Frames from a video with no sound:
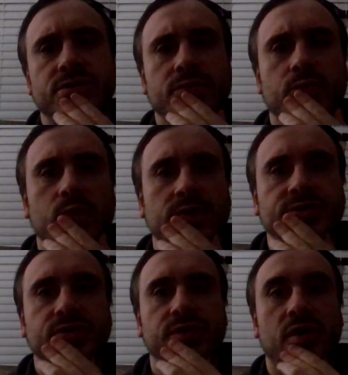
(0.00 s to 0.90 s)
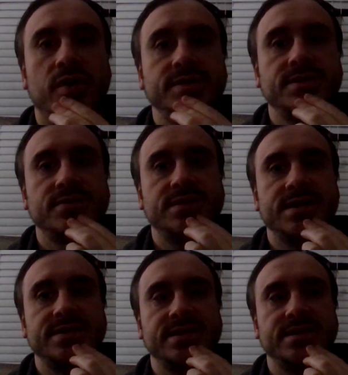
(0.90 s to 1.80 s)
which could also
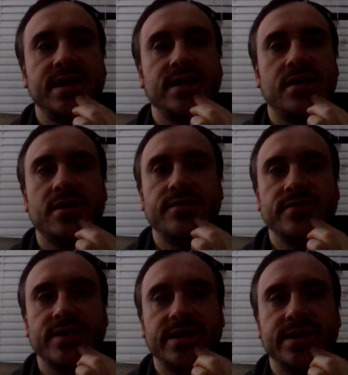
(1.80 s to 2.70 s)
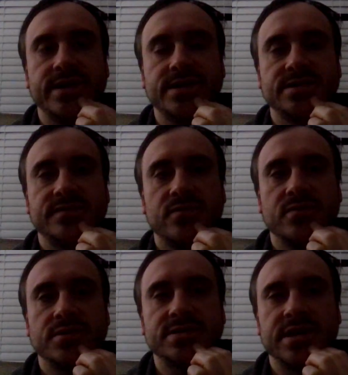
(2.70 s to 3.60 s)
designate other deities,
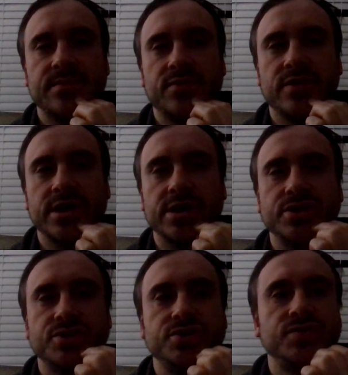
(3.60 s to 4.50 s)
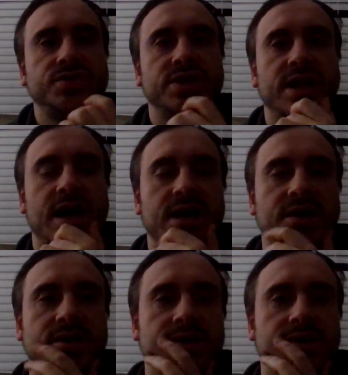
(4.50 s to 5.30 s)
for example, in Shushanak.